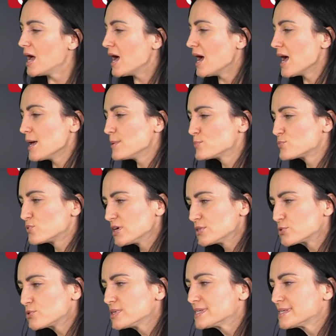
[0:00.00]
I'm
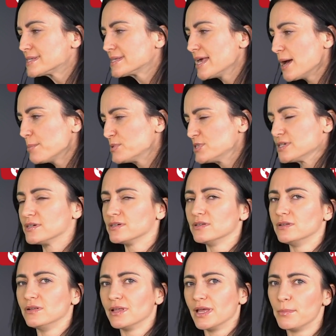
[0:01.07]
rather
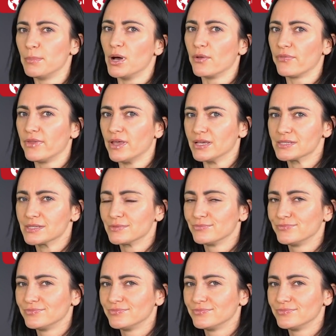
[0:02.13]
skeptical about this.